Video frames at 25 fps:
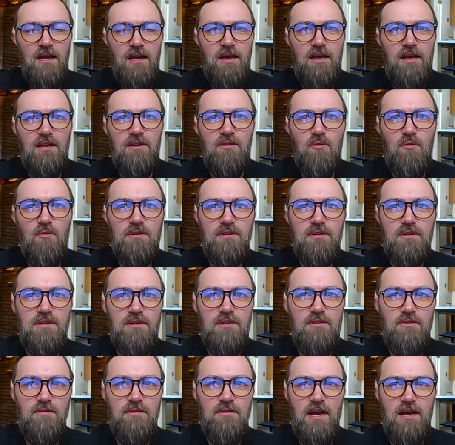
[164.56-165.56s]
In order to
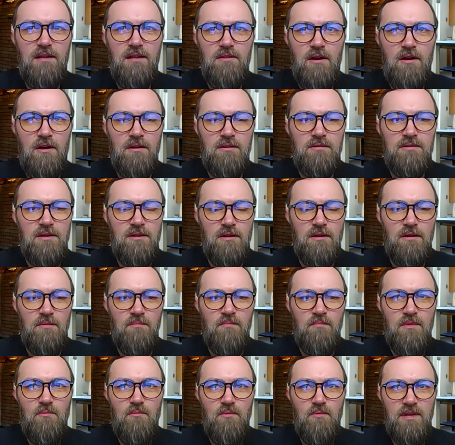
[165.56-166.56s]
do that
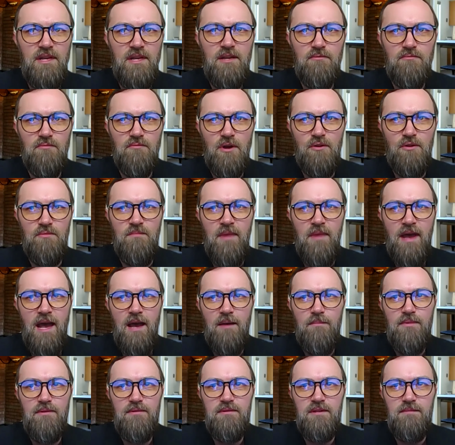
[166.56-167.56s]
long-term, we need a
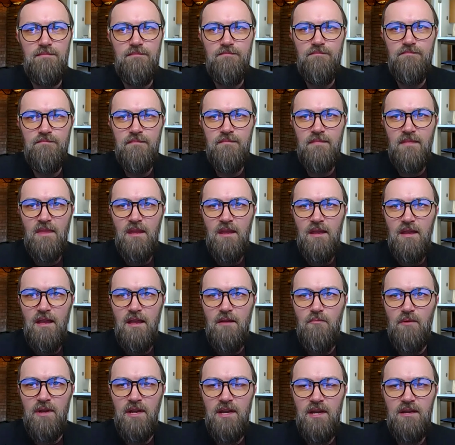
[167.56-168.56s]
roadmap.
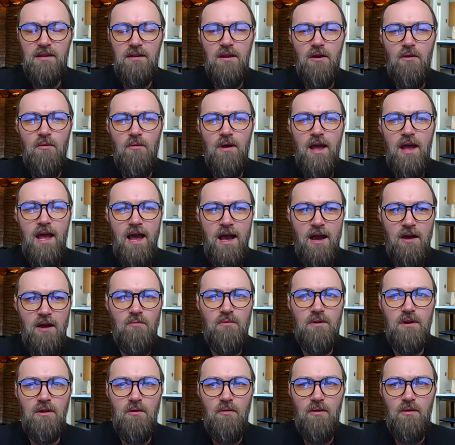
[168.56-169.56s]
We need to know how
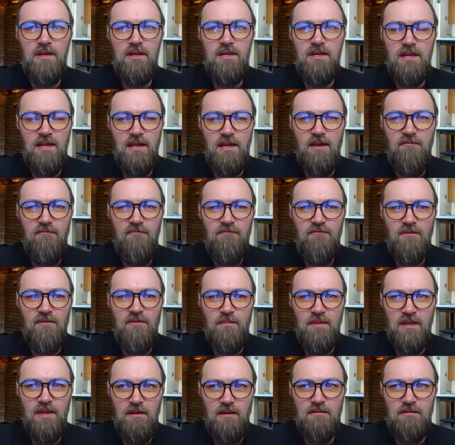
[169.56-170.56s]
we're going to get
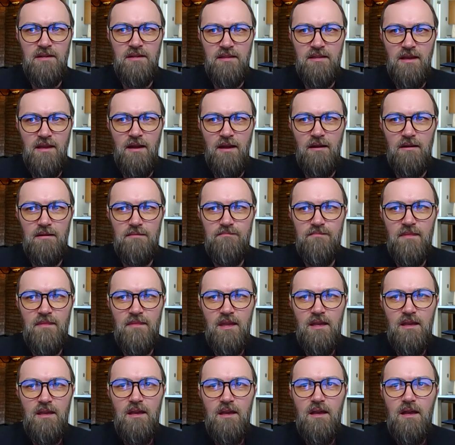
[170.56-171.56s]
from here to there.
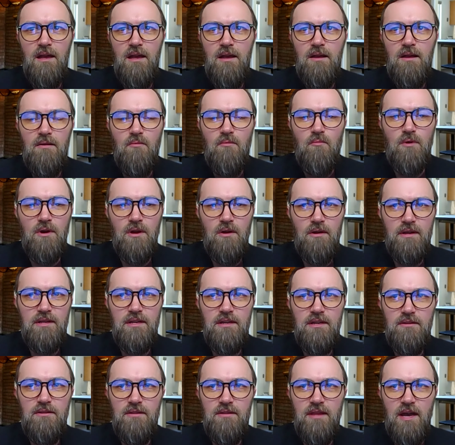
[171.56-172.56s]
We're going
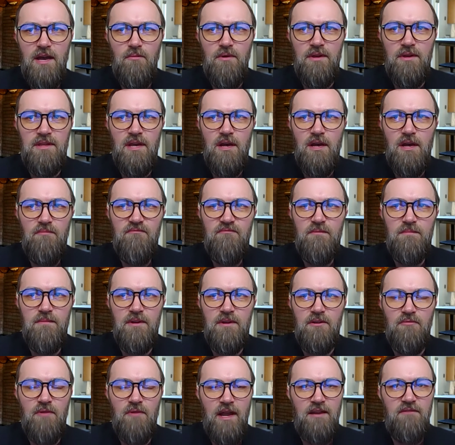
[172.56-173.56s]
to do that with help from a
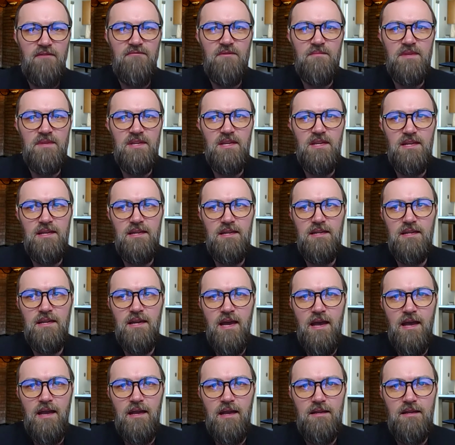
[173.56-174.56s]
grant from the EDA,